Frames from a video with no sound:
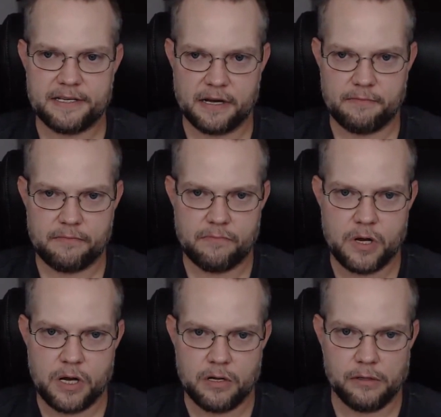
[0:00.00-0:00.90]
some
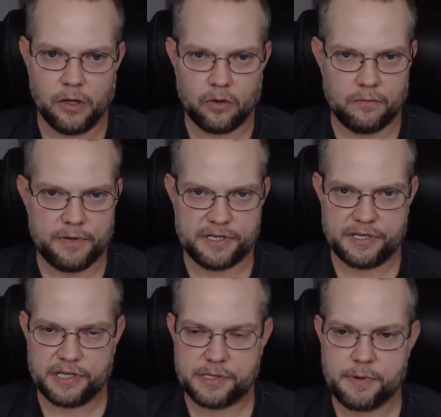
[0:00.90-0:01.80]
local
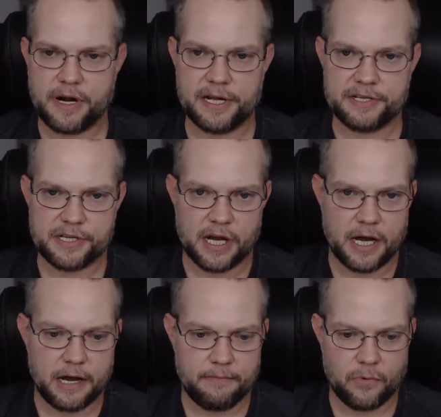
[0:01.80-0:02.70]
business experience
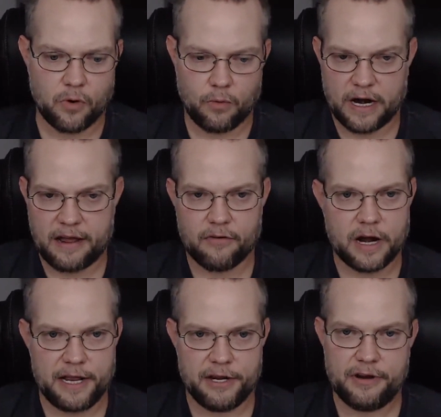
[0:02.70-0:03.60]
or whatever,
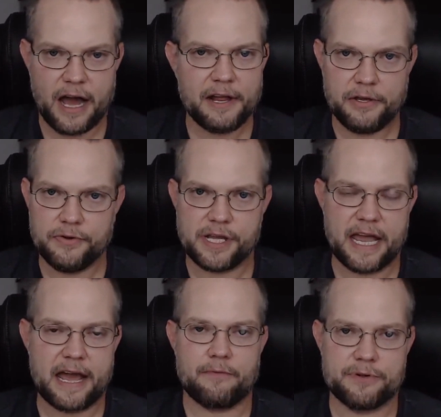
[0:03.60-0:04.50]
and you're not using
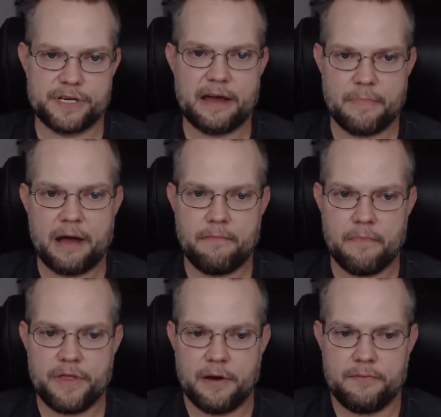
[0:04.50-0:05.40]
AdWords yet,
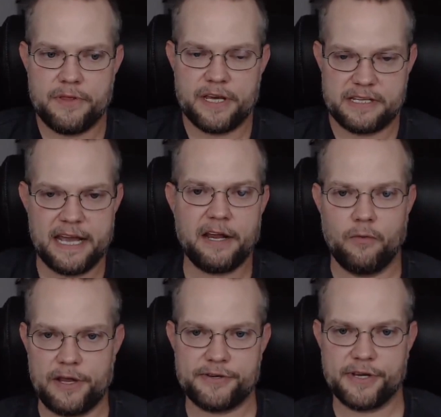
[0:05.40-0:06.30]
the
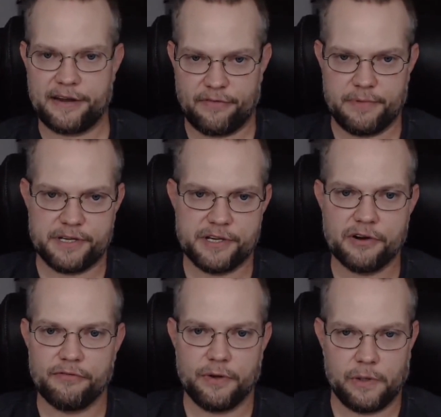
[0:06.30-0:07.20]
takeaway you should get from this
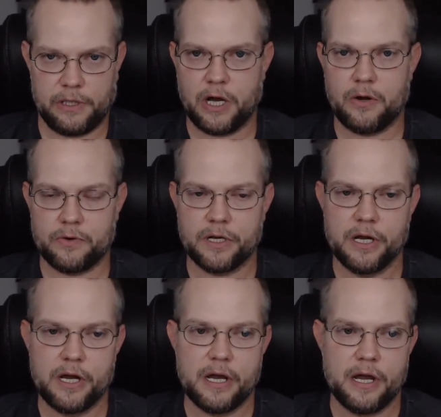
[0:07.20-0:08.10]
interview alone,
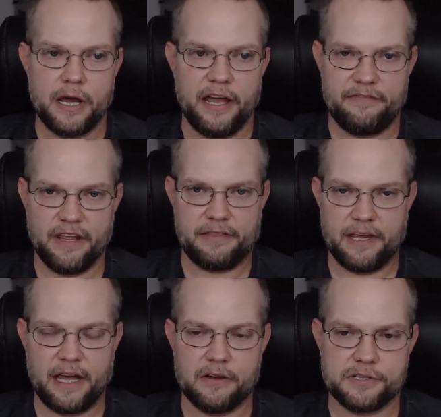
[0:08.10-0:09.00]
if
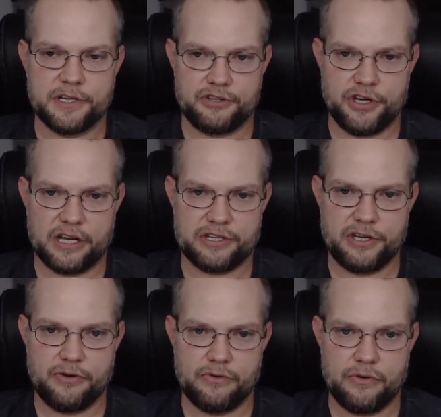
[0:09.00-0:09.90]
nothing else, is just
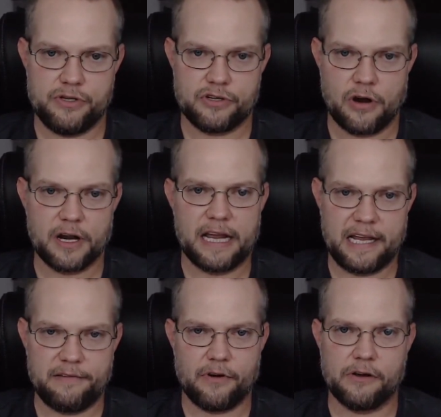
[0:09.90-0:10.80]
to start
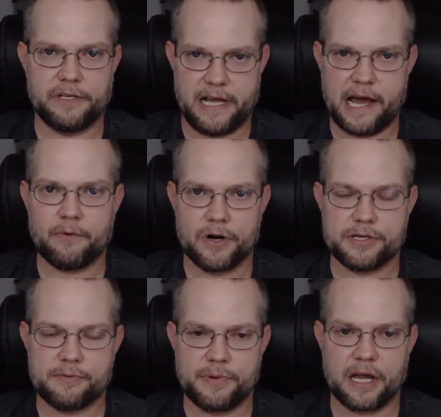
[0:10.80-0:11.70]
getting involved in
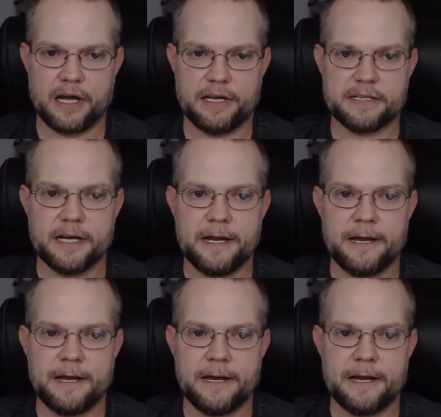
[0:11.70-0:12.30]
AdWords, because